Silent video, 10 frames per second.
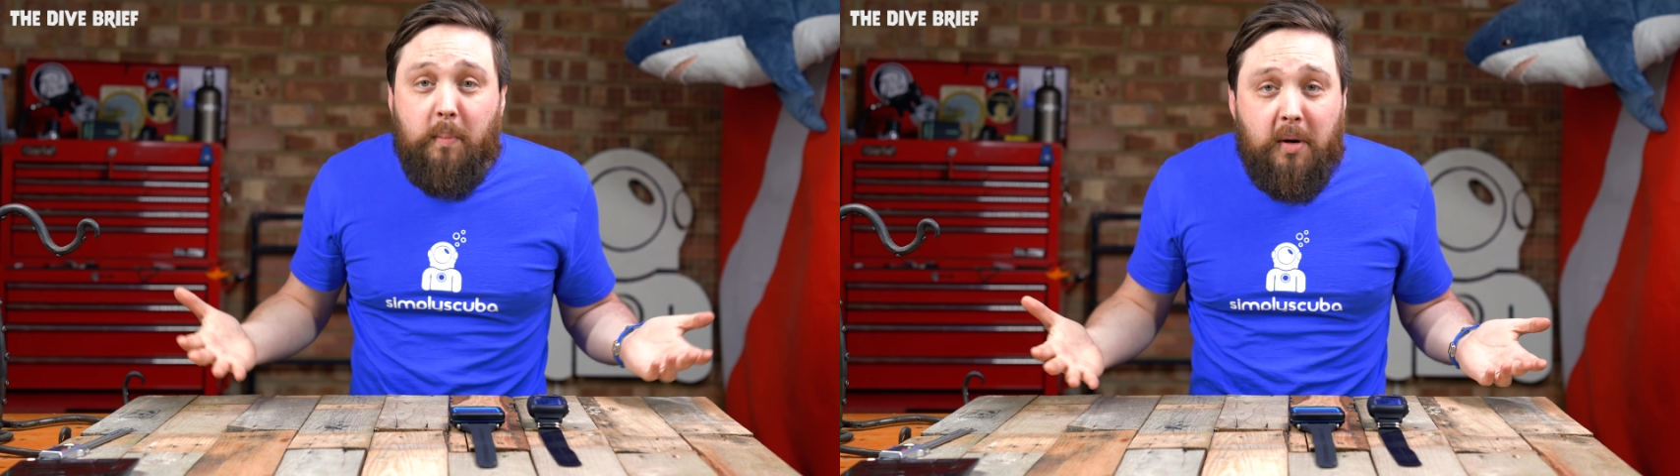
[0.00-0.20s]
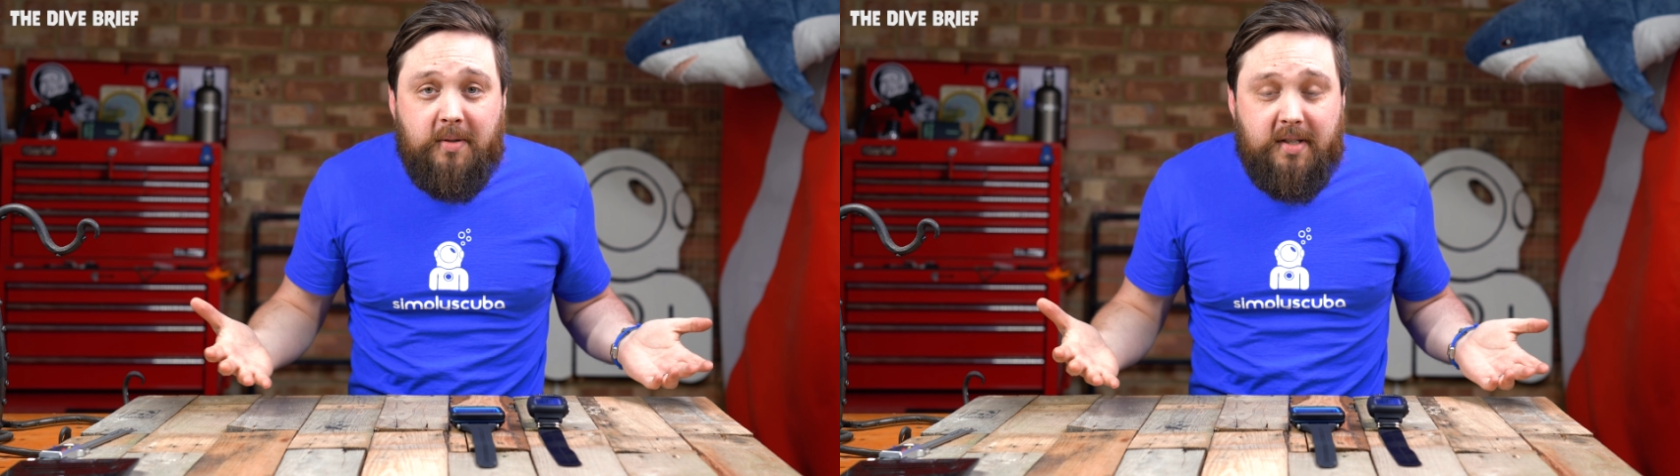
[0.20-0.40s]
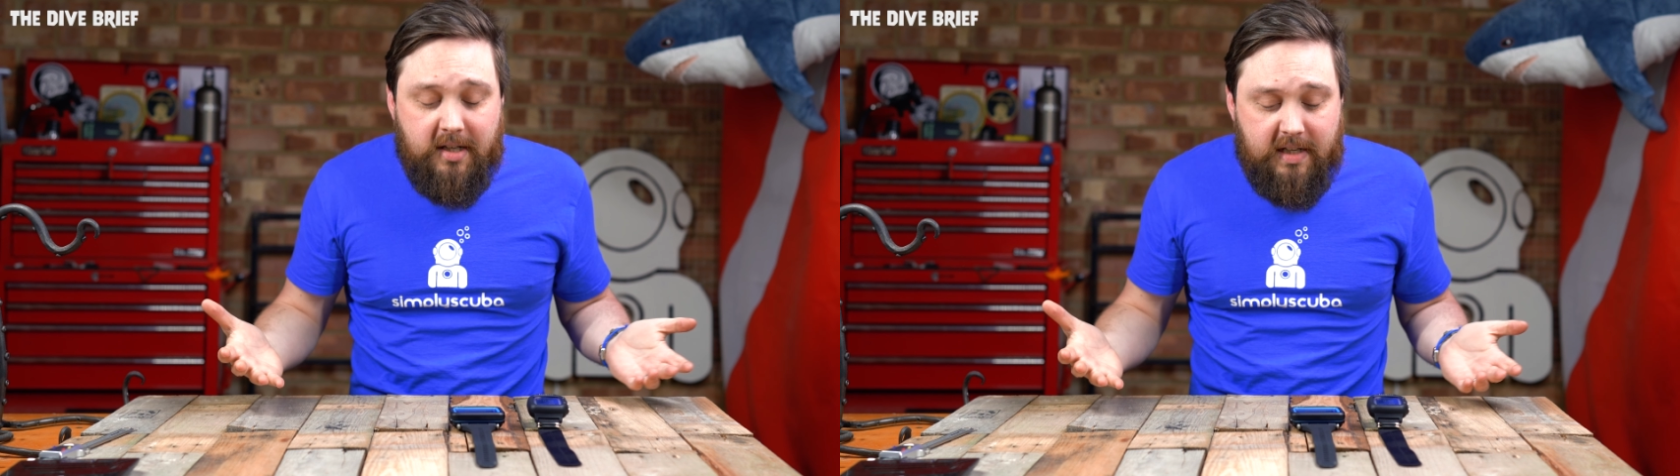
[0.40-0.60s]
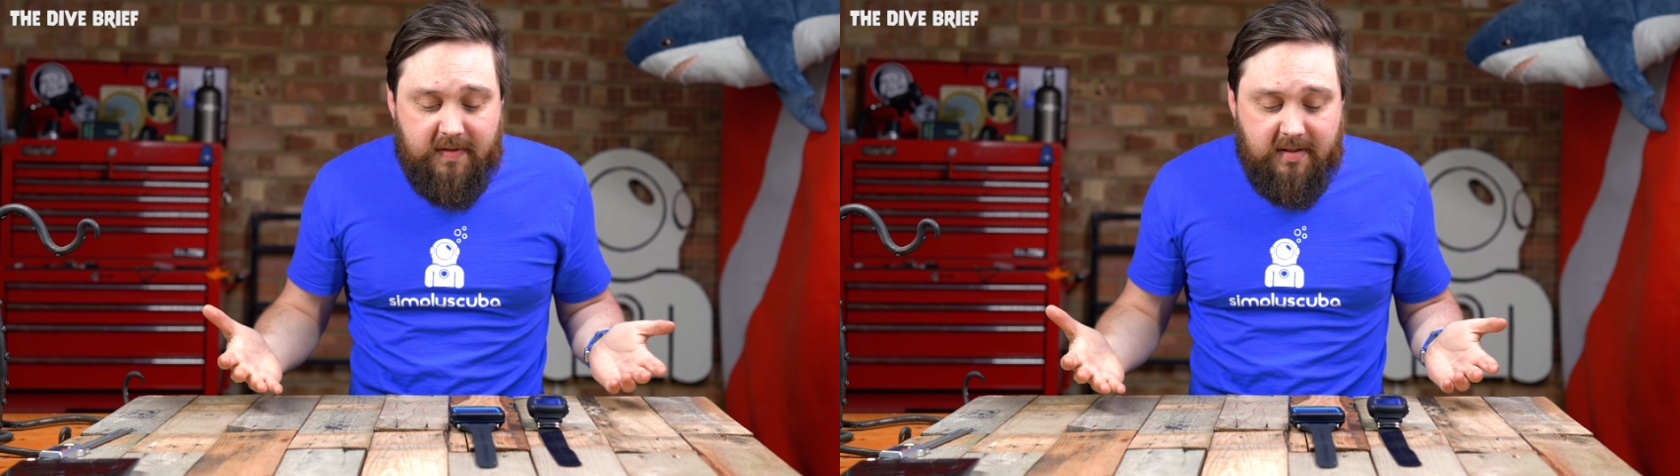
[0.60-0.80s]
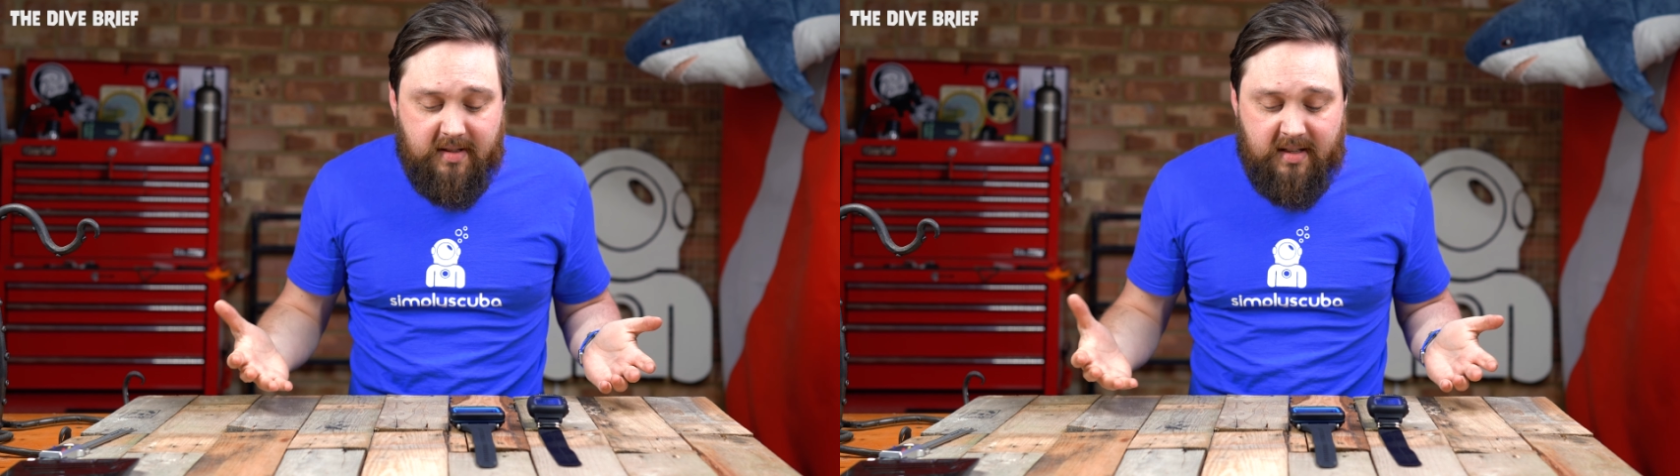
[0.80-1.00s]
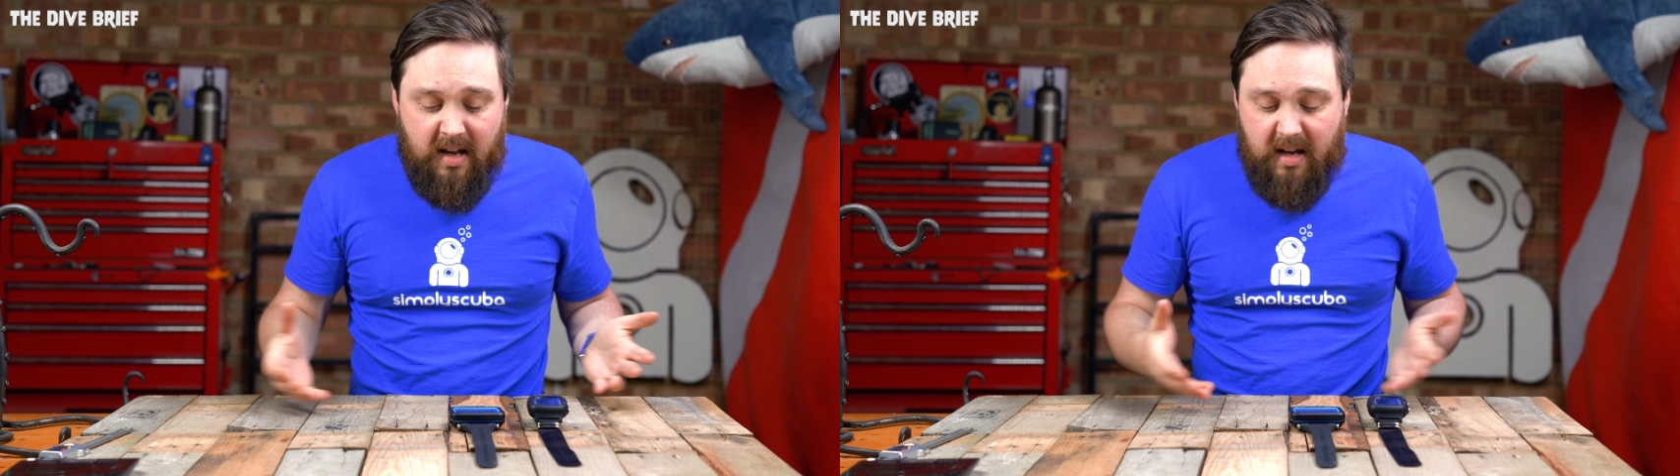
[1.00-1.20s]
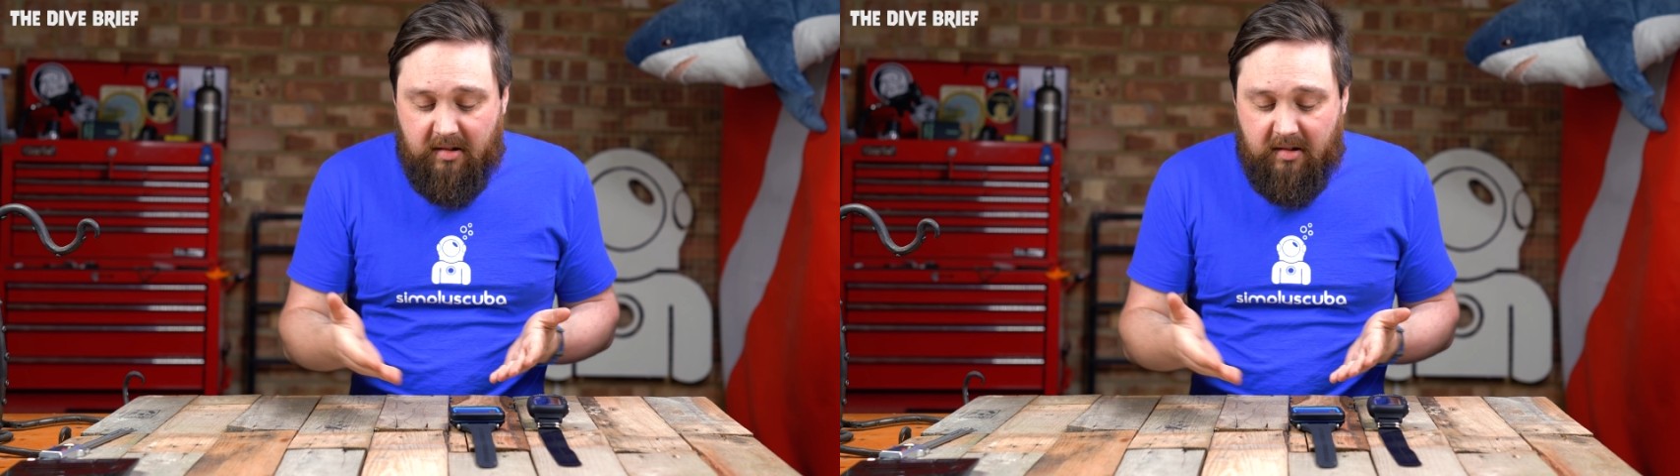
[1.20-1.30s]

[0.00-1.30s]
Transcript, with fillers: most divers,